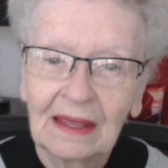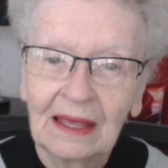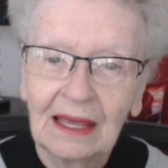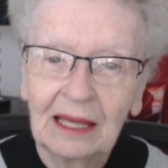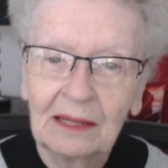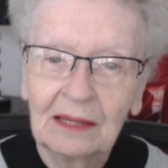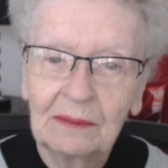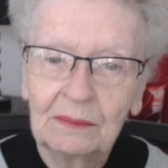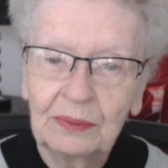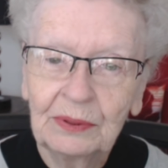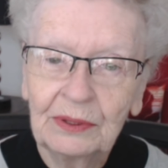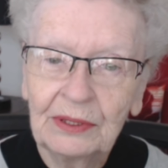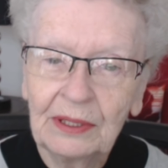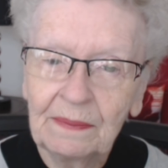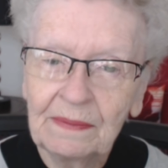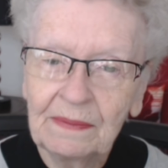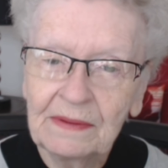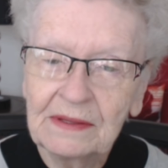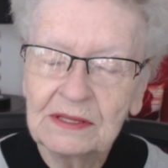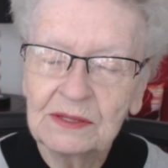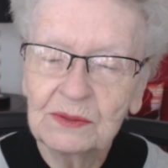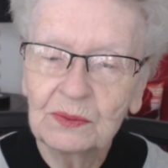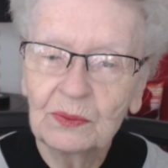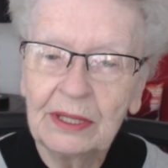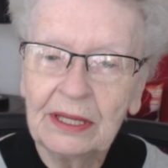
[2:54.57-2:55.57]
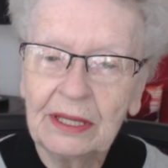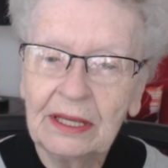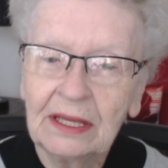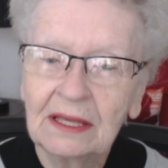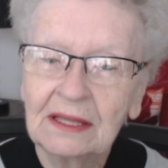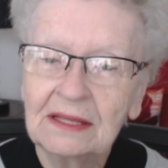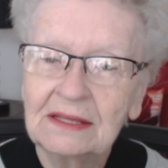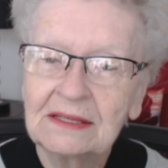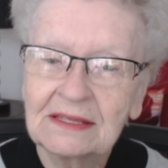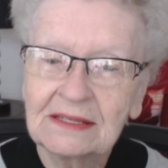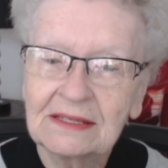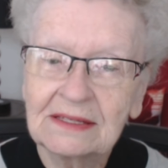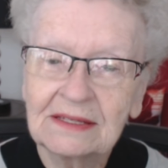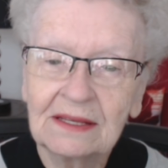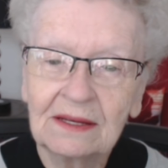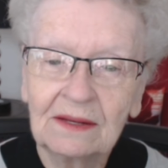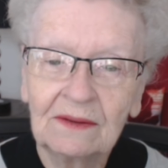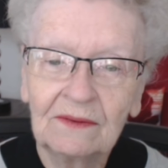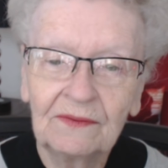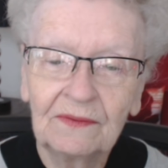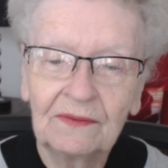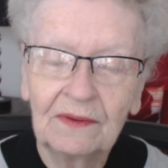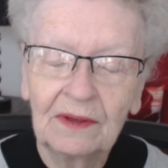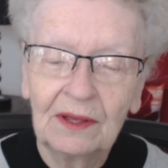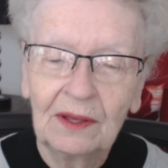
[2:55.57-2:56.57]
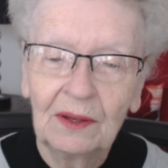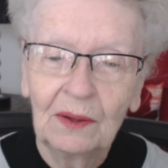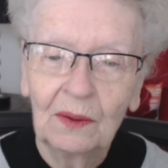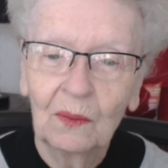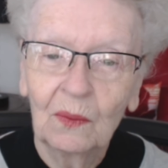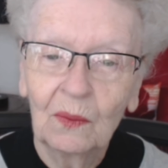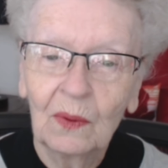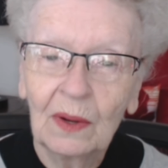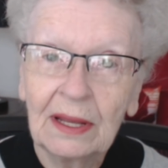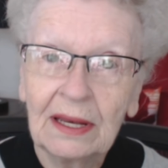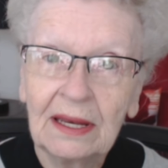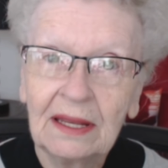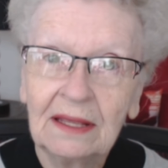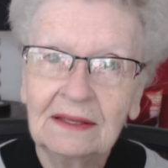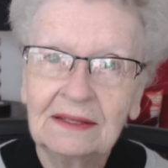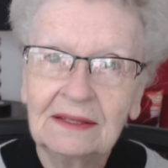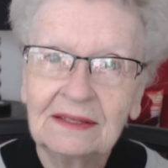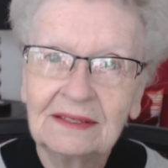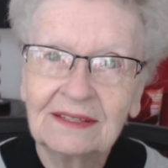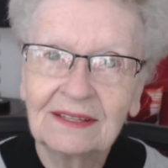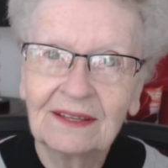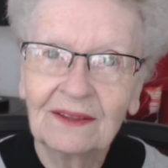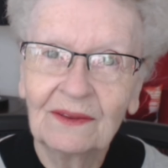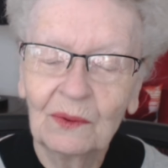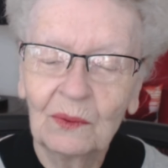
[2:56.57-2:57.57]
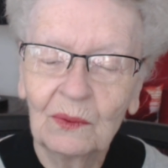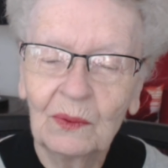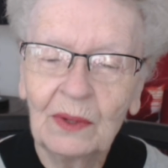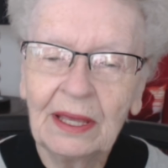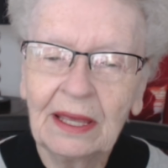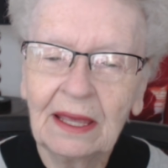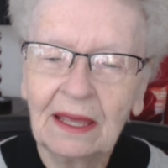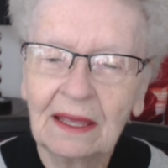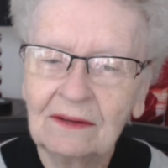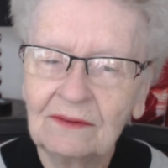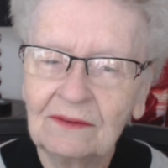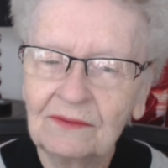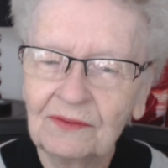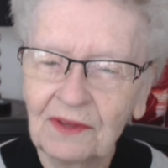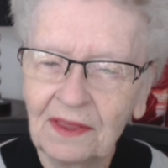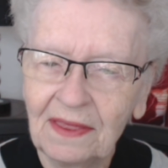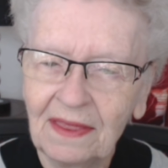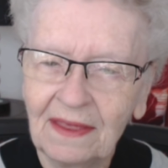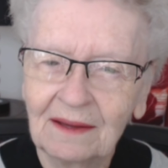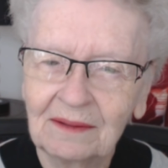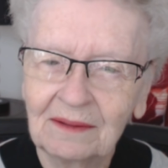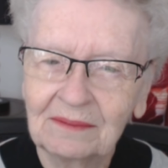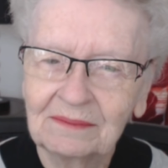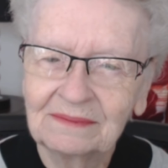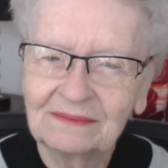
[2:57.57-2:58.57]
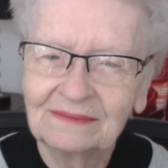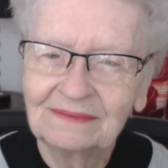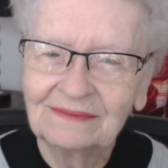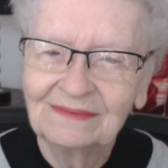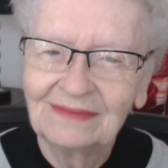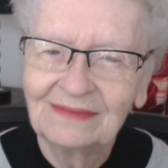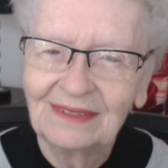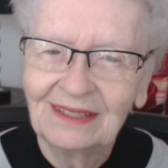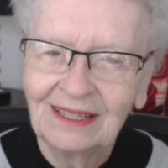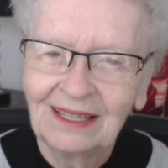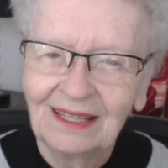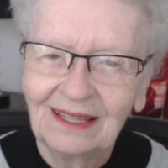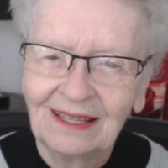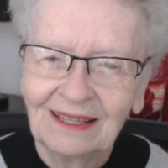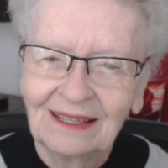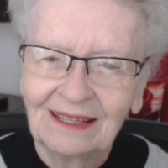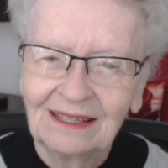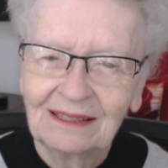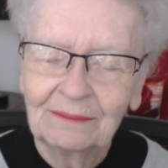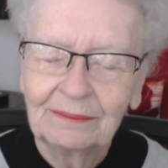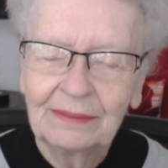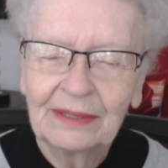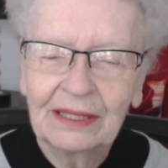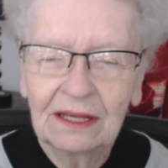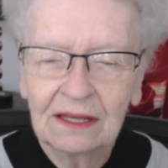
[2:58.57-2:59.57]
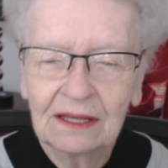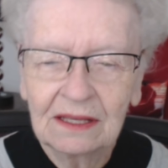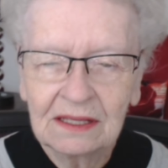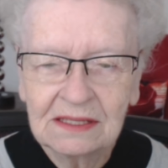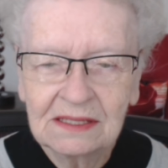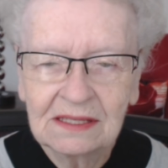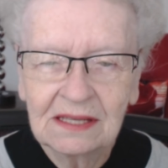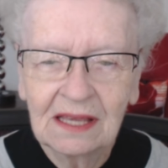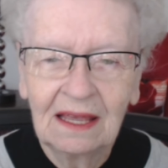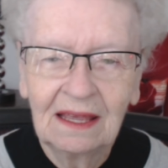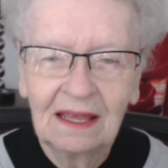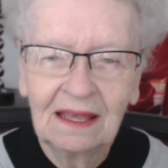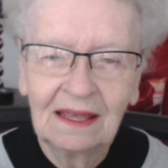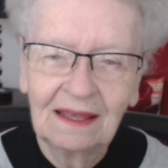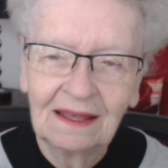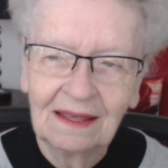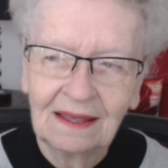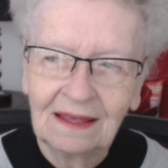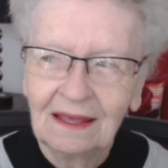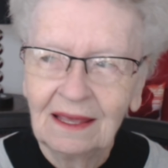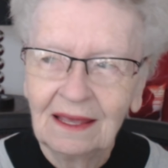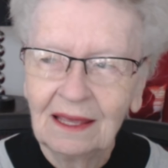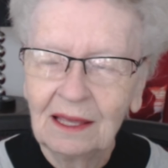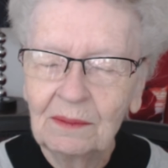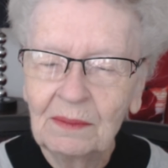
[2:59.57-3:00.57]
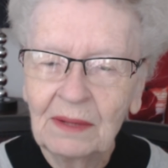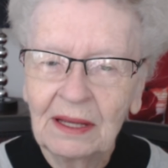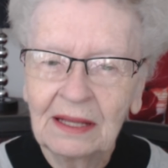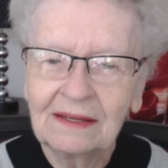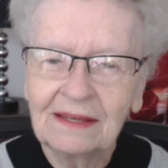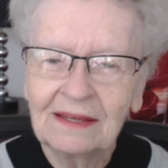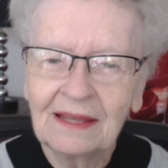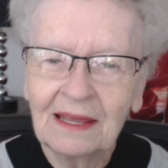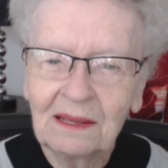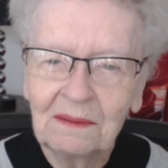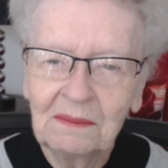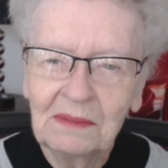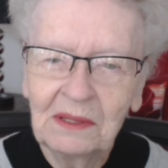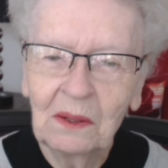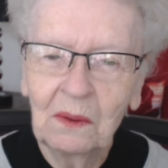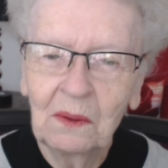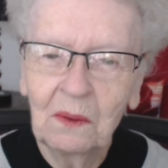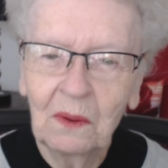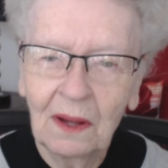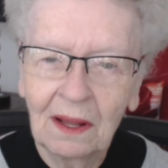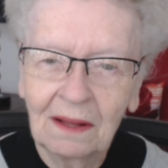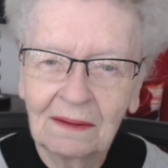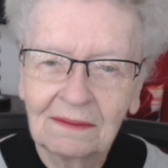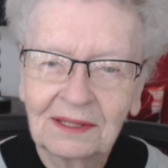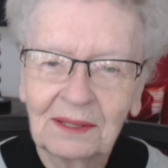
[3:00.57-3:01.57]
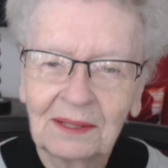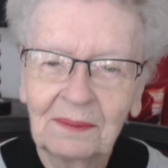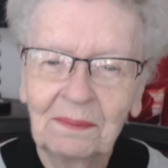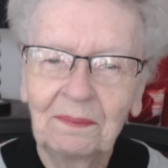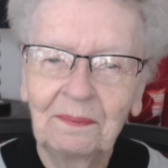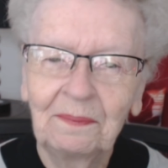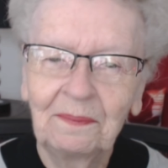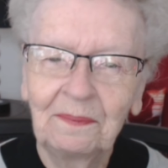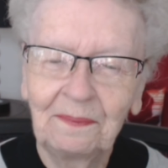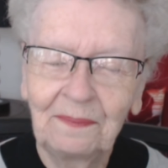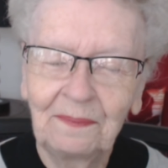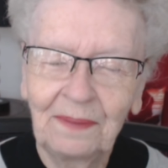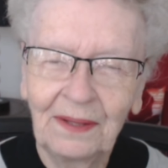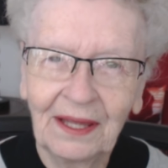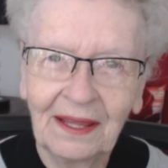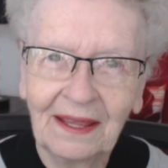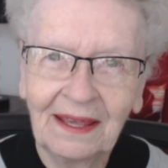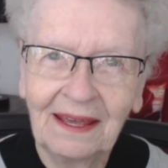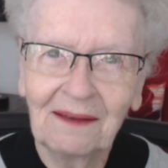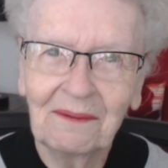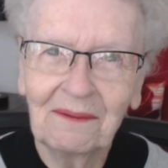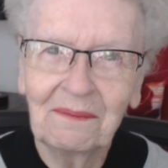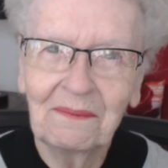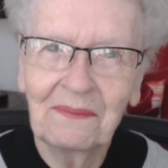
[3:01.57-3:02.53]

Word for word: and put up this week instead of waiting until the weekend for them because it might take me a while to play up